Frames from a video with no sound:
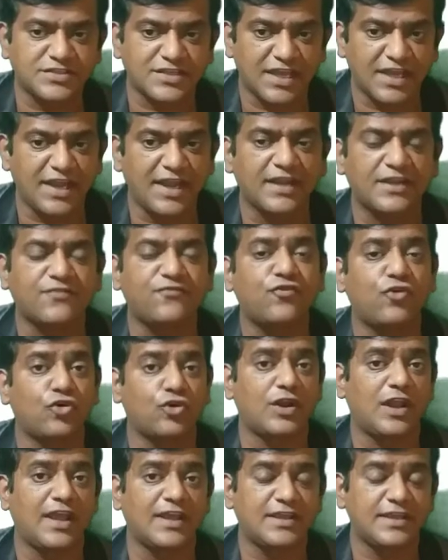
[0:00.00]
Correct?
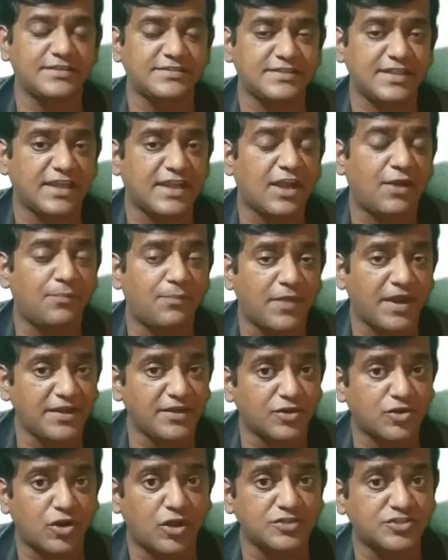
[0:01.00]
4 lakh is the
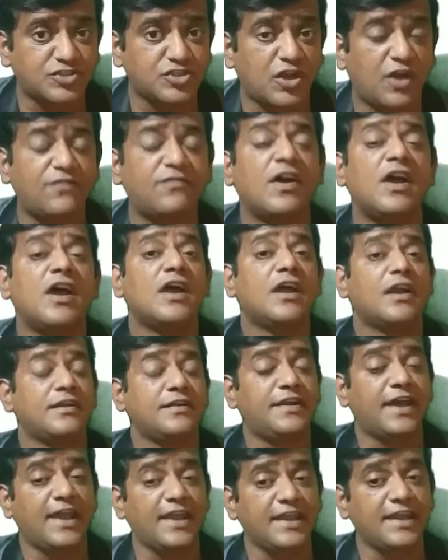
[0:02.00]
combined cost of
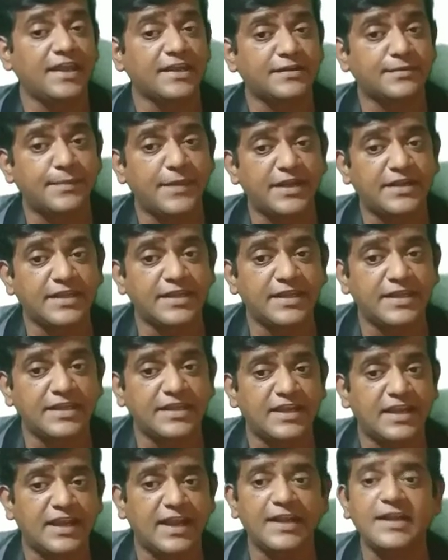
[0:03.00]
direct
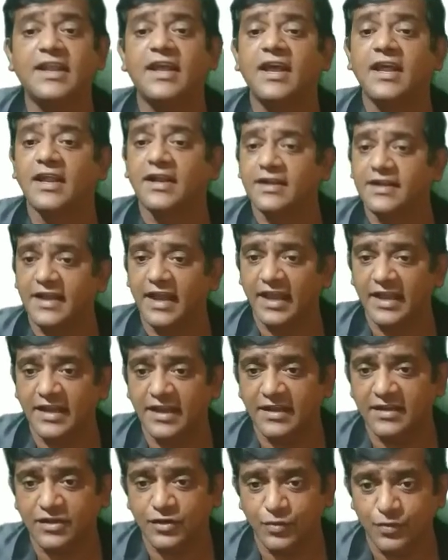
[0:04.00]
material and
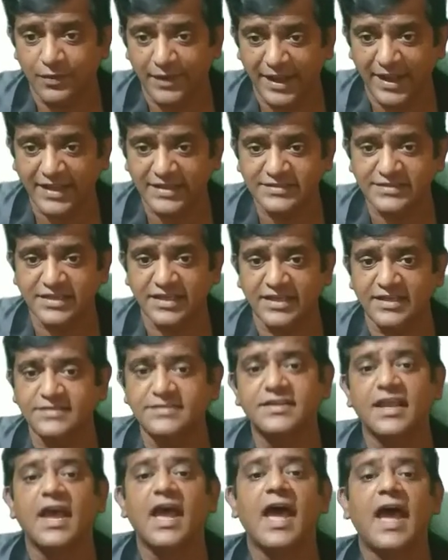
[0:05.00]
direct wages,